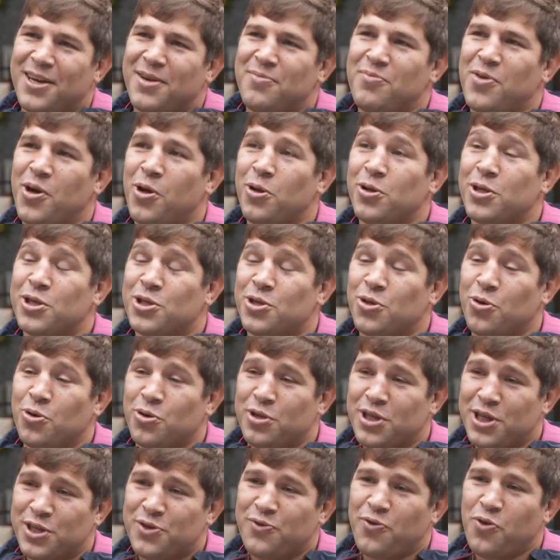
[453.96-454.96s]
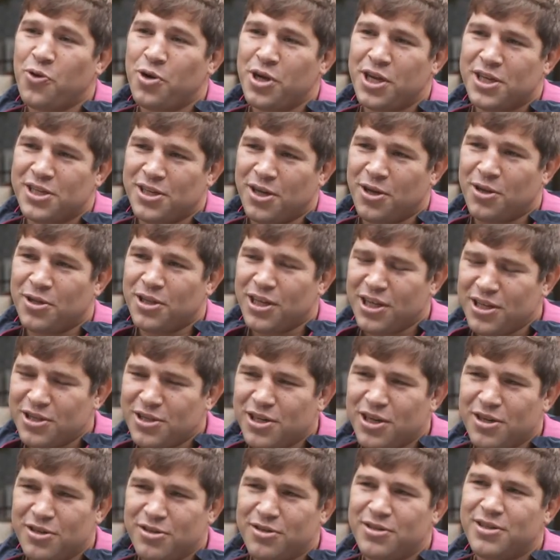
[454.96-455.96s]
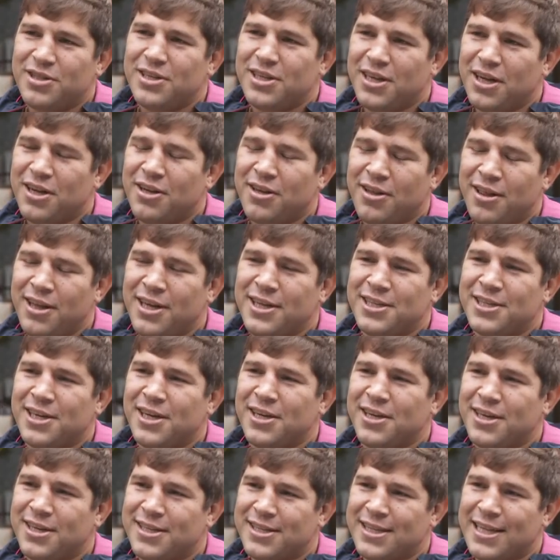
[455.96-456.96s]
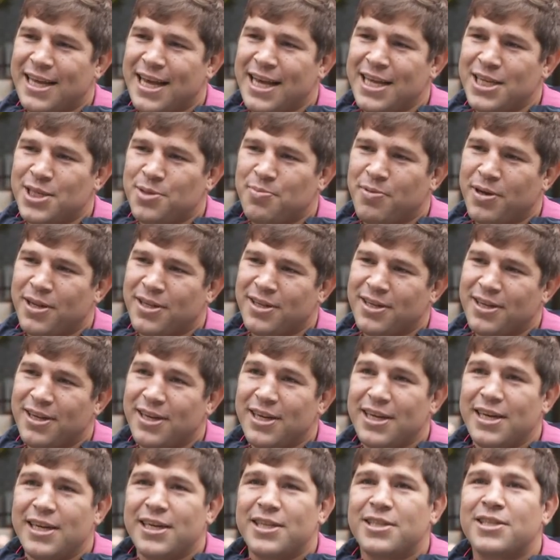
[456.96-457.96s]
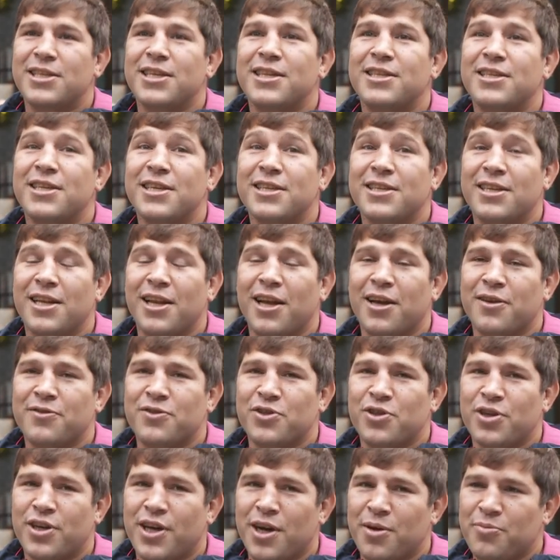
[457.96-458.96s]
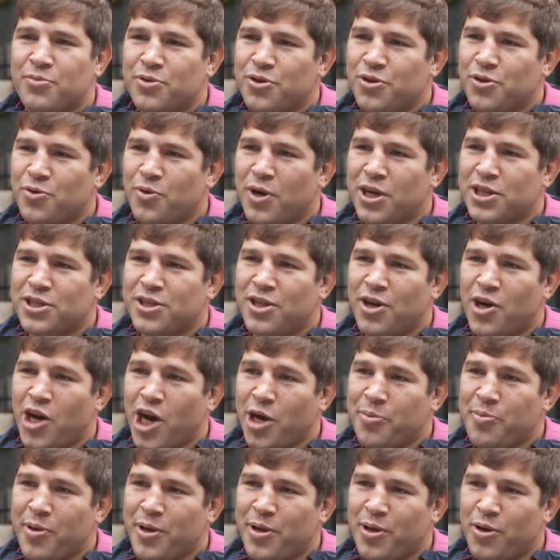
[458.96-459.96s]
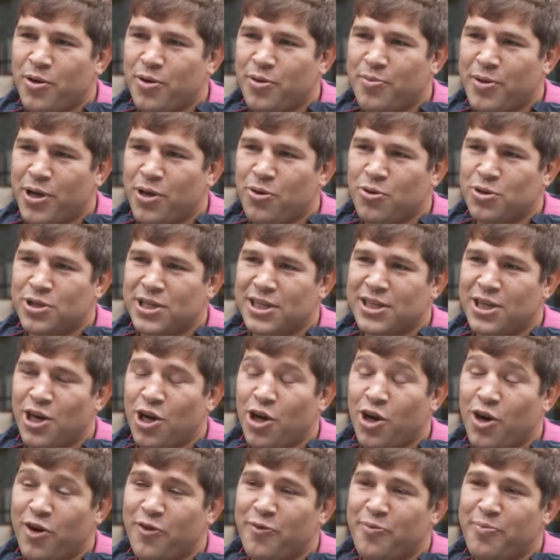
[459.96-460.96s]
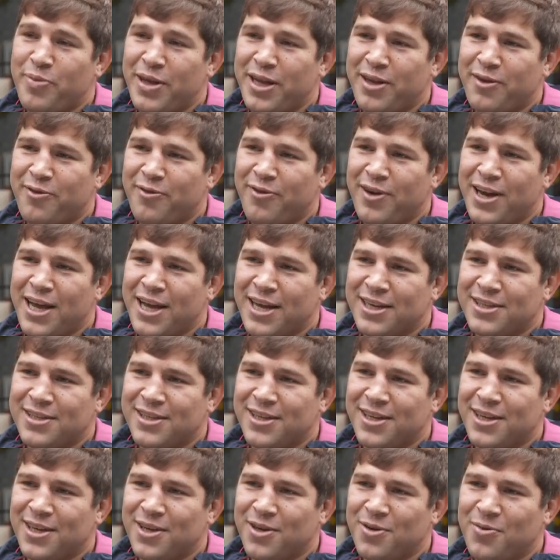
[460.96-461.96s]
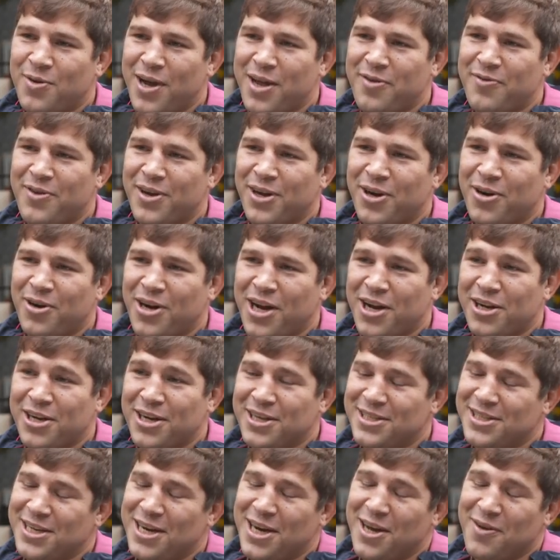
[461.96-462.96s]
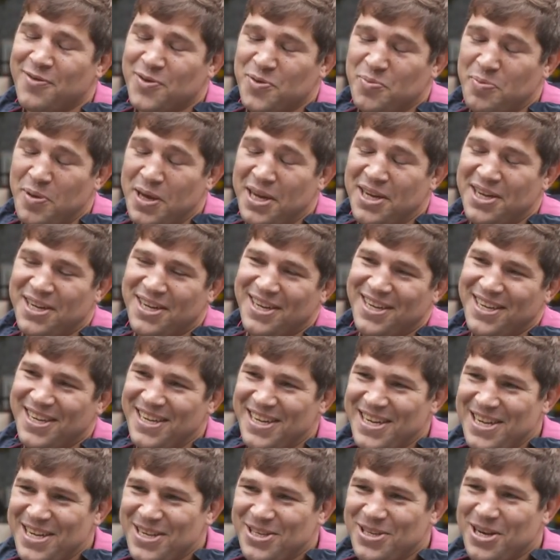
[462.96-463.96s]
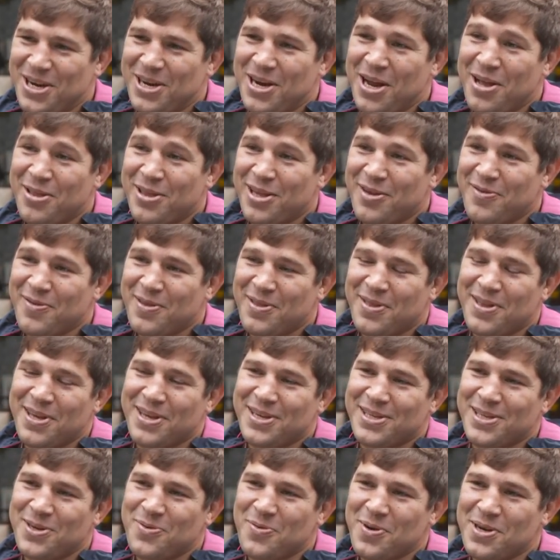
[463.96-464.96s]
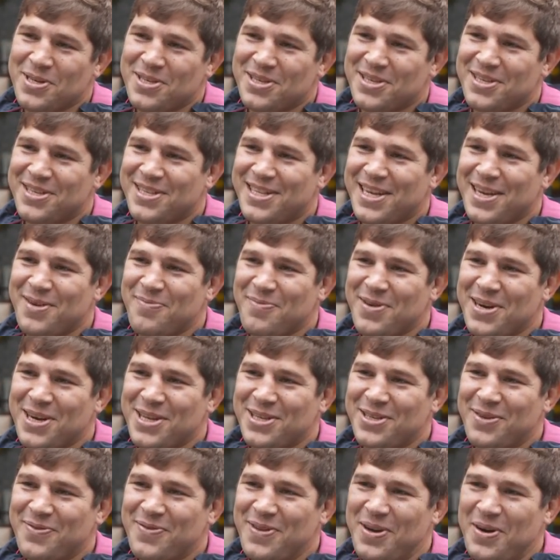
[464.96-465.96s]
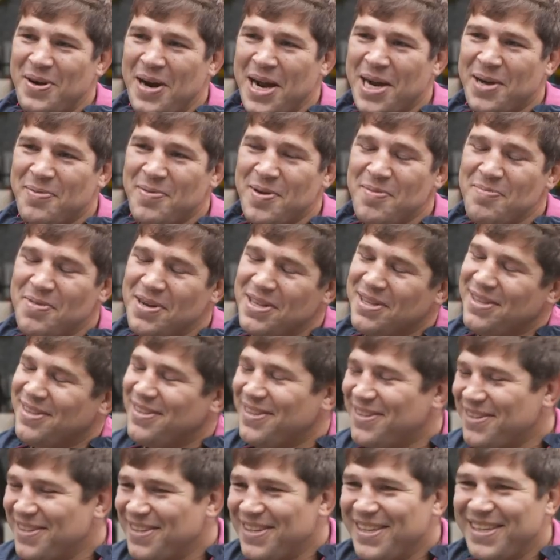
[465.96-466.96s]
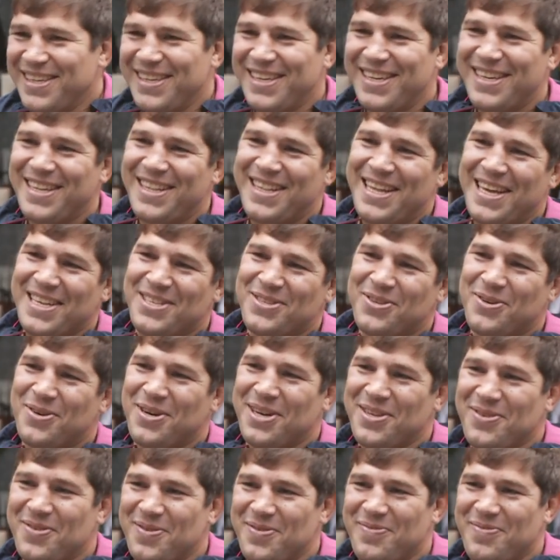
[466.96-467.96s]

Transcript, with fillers: um, oldest daughter is four years old now, so I think she understands, but she just loves to come to watch the rugby because there's a lot of pink flags uh, waving around and she loves pink. So I don't even think she watches 10 minutes of the rugby, but that's all right with